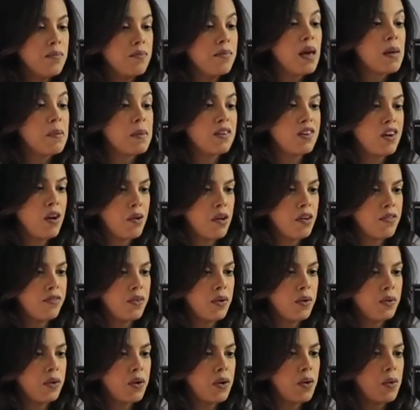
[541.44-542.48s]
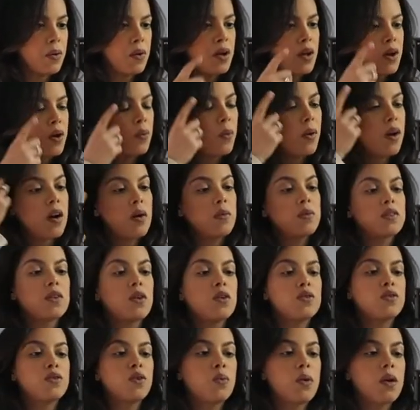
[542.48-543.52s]
baby shower photo where I was
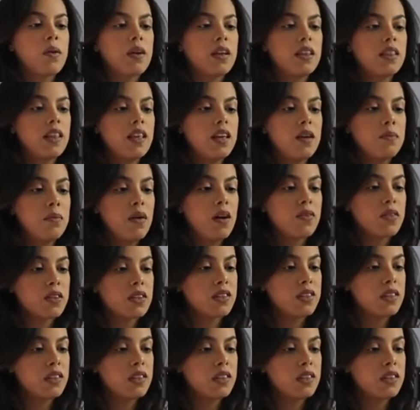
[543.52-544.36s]
also wearing the puffer